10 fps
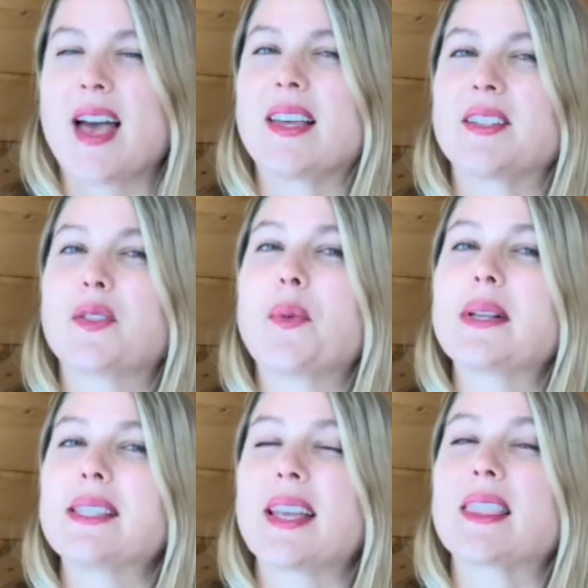And the
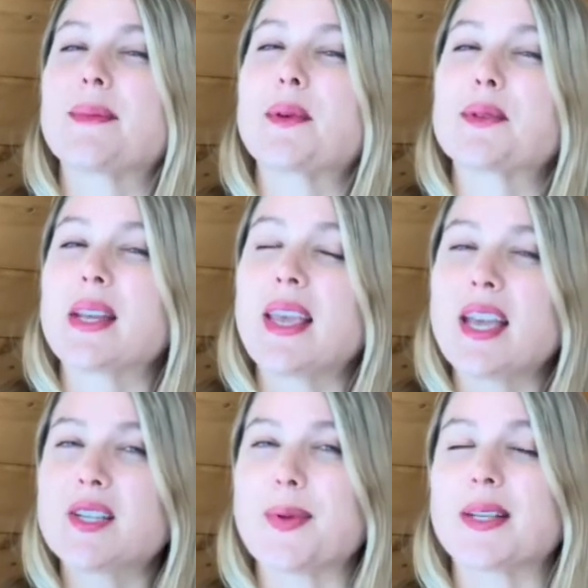ones that get the most
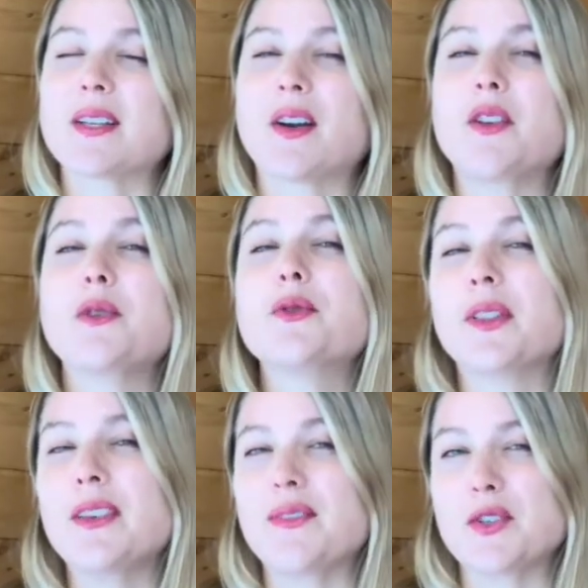engagement are
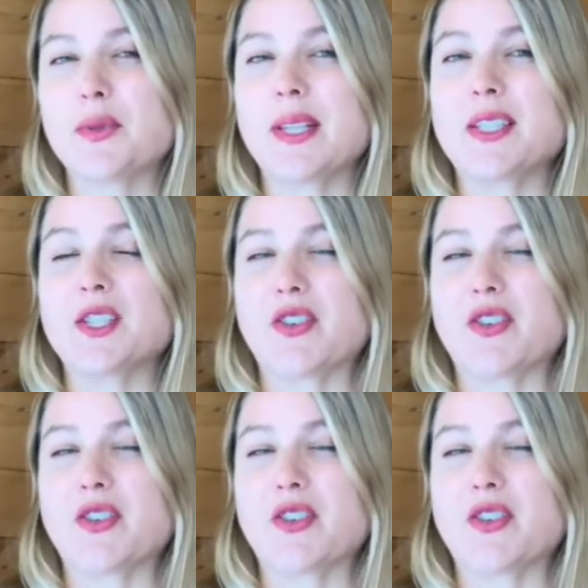usually visually